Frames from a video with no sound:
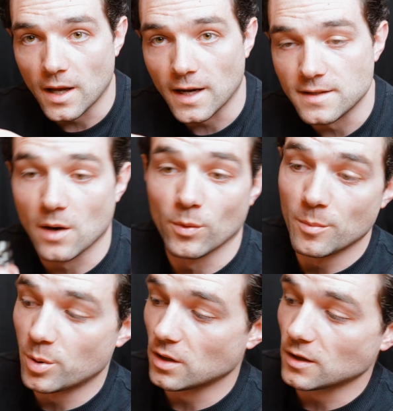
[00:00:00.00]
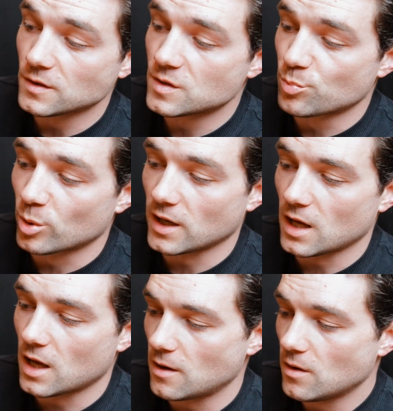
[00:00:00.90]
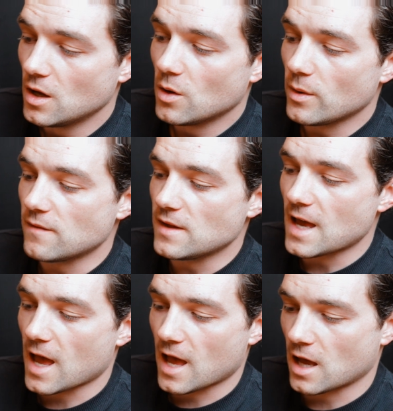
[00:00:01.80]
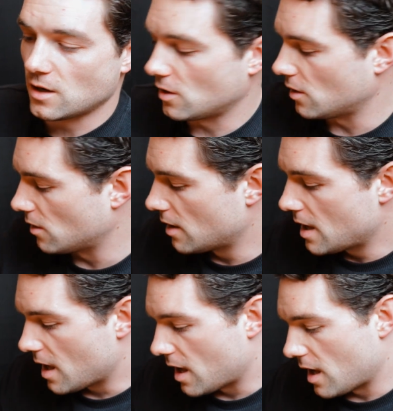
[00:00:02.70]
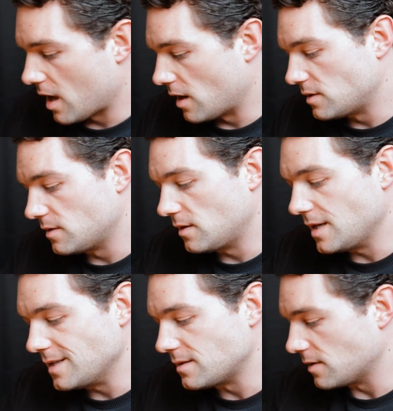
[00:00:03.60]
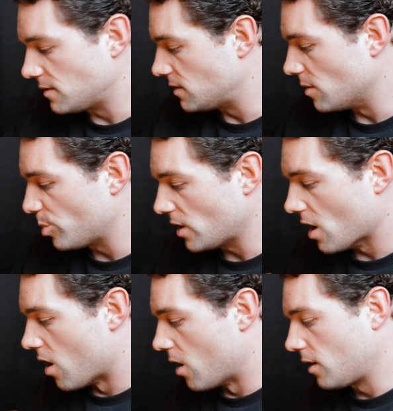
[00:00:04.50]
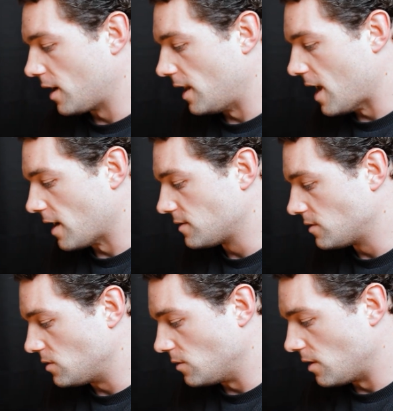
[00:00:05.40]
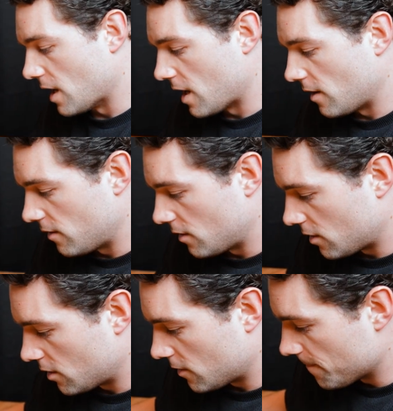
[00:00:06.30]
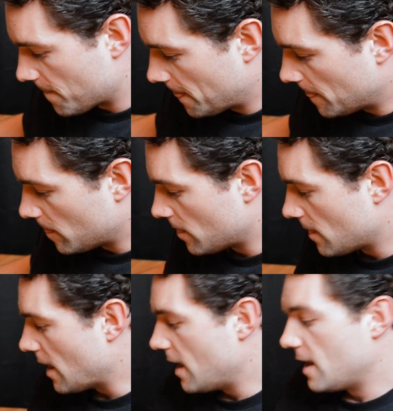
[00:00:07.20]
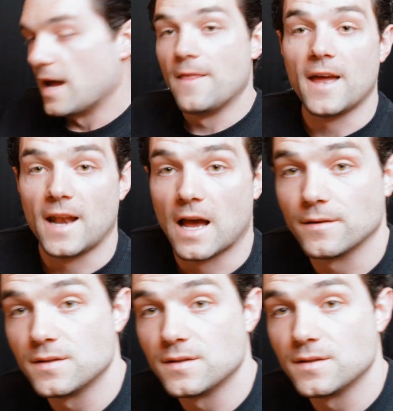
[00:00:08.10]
like I said, we're gonna put a little spring in. We have the handle, and these simply all connect together. And then how